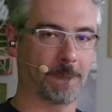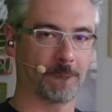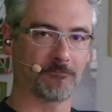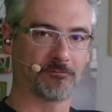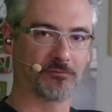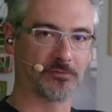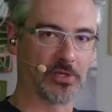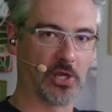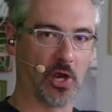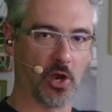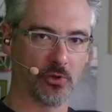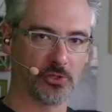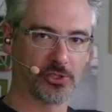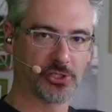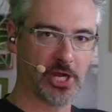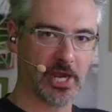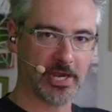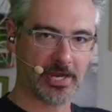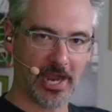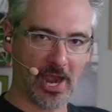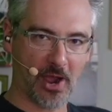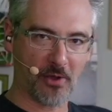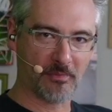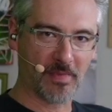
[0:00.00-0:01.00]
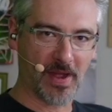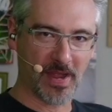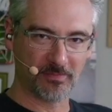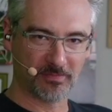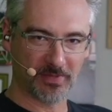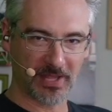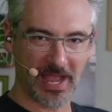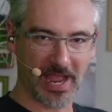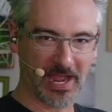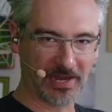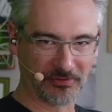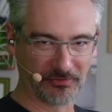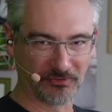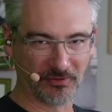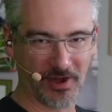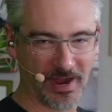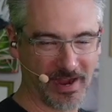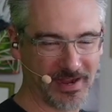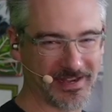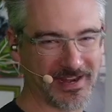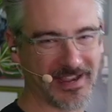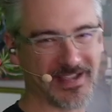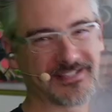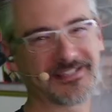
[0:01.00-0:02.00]
go check out my Black
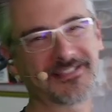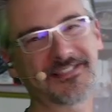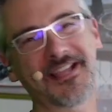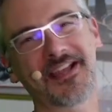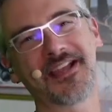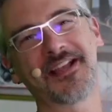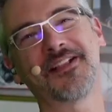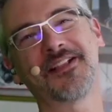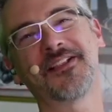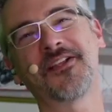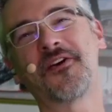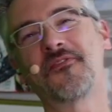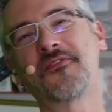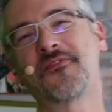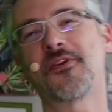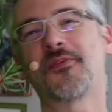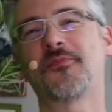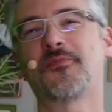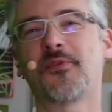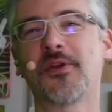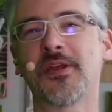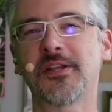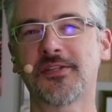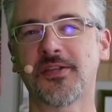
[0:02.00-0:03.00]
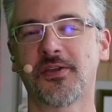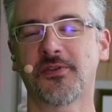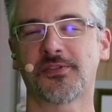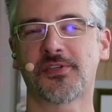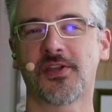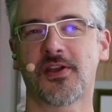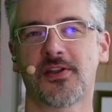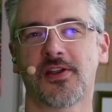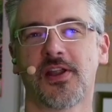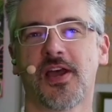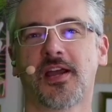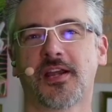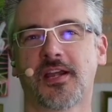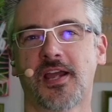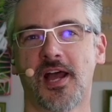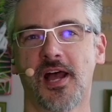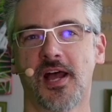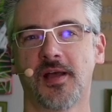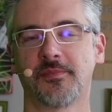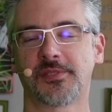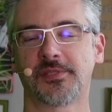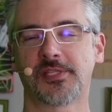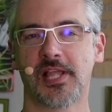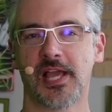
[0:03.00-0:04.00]
Friday sale over at
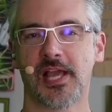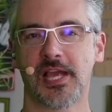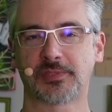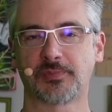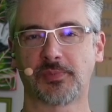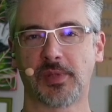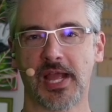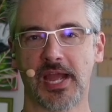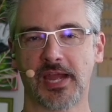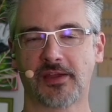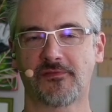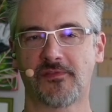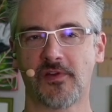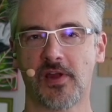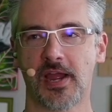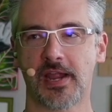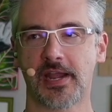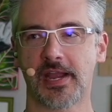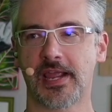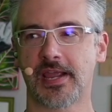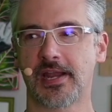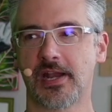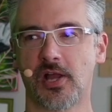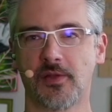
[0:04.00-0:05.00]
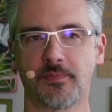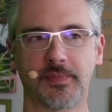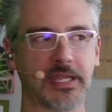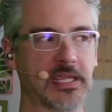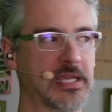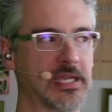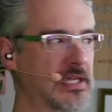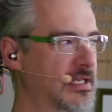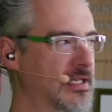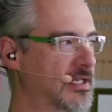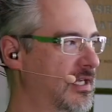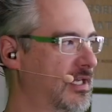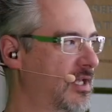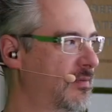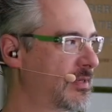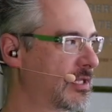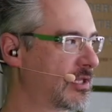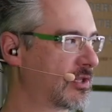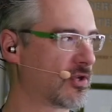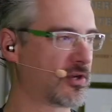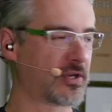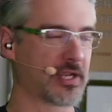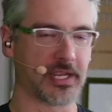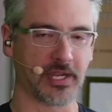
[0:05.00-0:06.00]
brentozar.com slash Black Friday, and I'll be I'll be
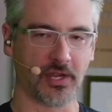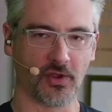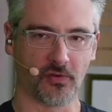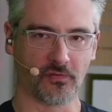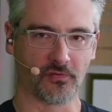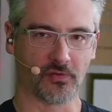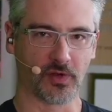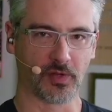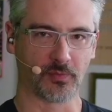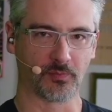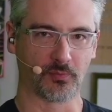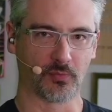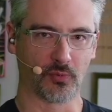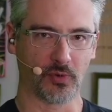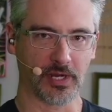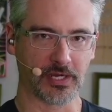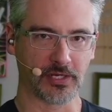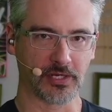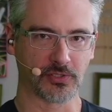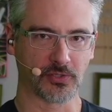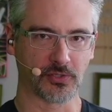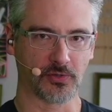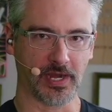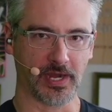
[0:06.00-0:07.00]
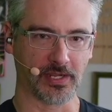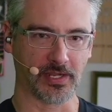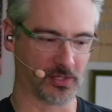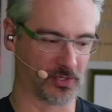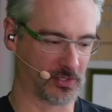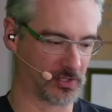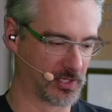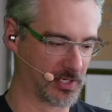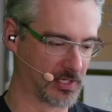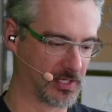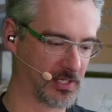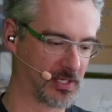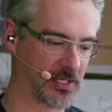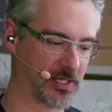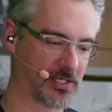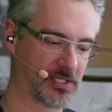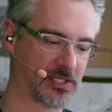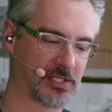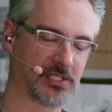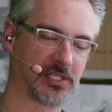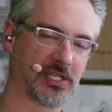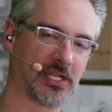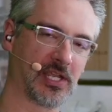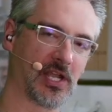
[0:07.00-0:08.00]
looking over at Bring a Trailer.
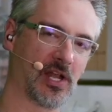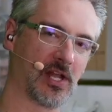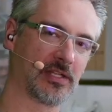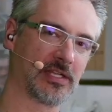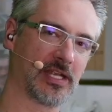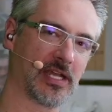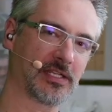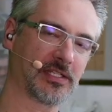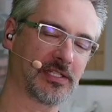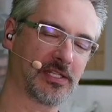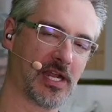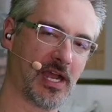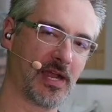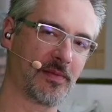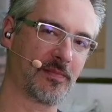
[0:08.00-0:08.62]
See y'all next time.